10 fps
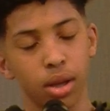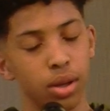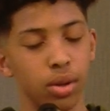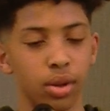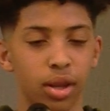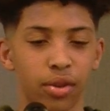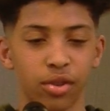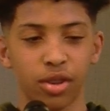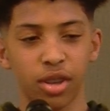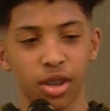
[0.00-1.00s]
You'll
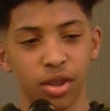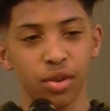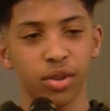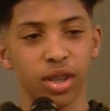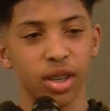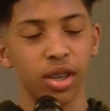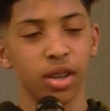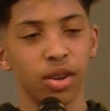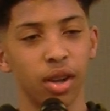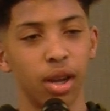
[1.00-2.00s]
never know,
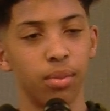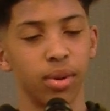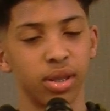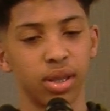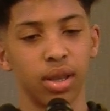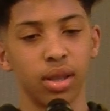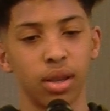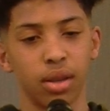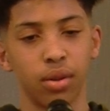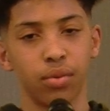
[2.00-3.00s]
dear, how much I
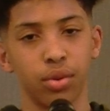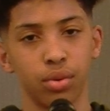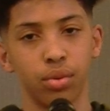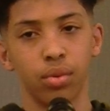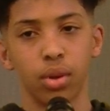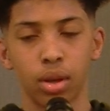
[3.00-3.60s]
love you.